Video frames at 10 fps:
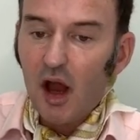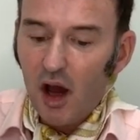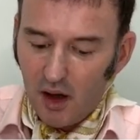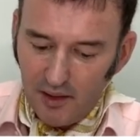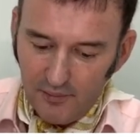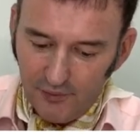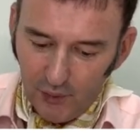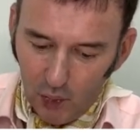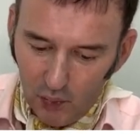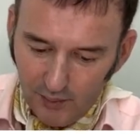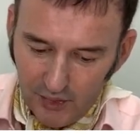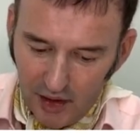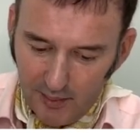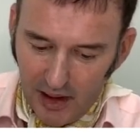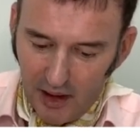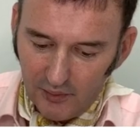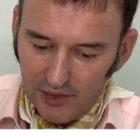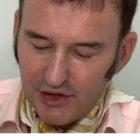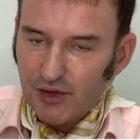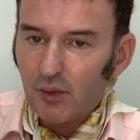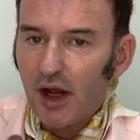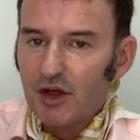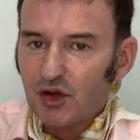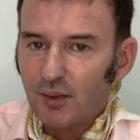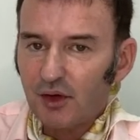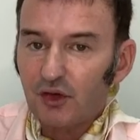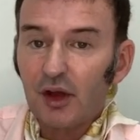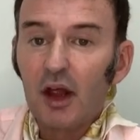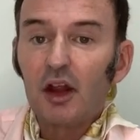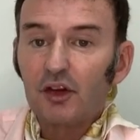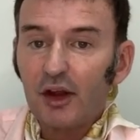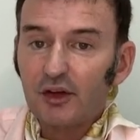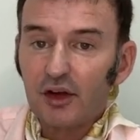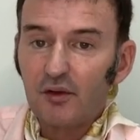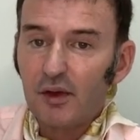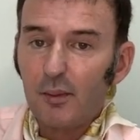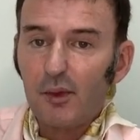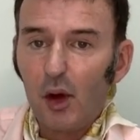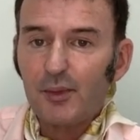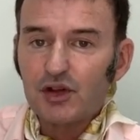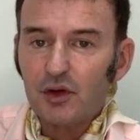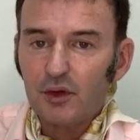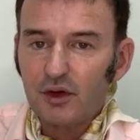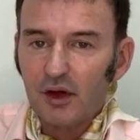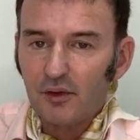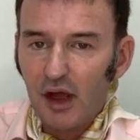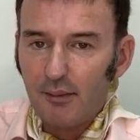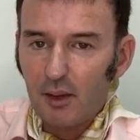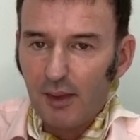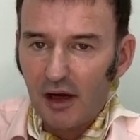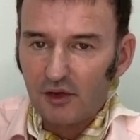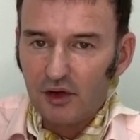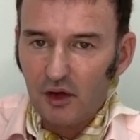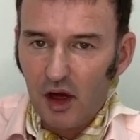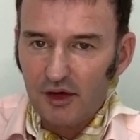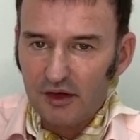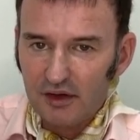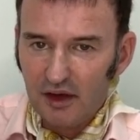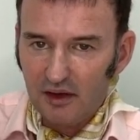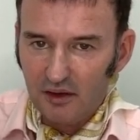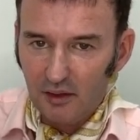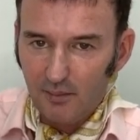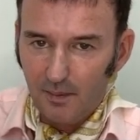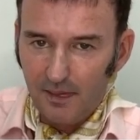are informed about these arrangements, thus giving them the opportunity of coming back to the United Kingdom.